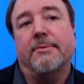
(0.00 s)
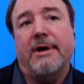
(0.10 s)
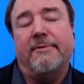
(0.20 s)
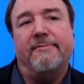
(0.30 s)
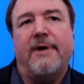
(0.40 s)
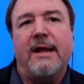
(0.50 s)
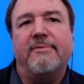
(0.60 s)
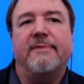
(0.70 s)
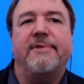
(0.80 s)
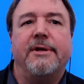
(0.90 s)
around 5
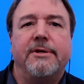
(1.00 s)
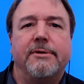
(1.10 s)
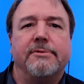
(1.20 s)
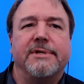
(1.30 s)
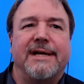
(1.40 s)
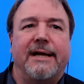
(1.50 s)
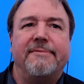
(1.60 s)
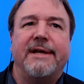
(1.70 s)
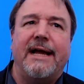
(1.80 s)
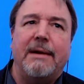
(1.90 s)
FAQs kind
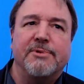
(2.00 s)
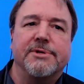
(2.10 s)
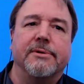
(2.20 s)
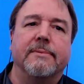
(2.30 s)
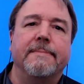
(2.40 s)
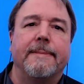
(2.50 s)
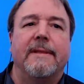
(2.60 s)
of capture